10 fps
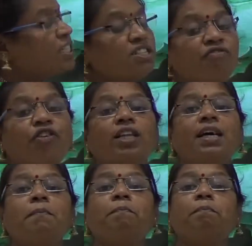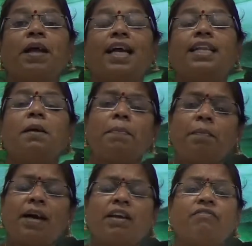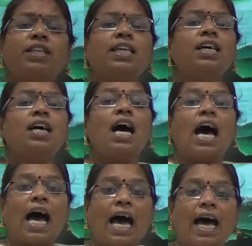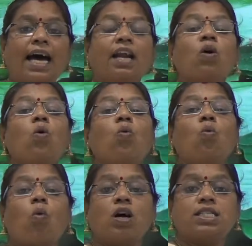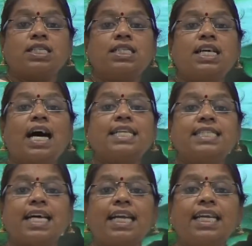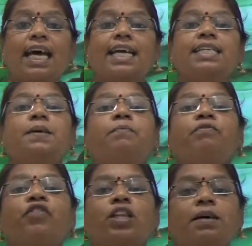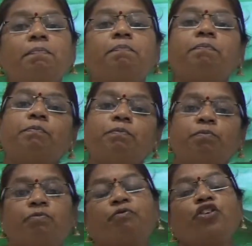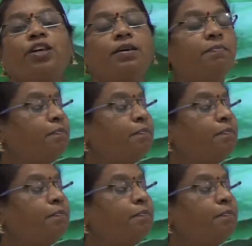kitchen for the plant. They prepare with the air, water and sunlight for the food.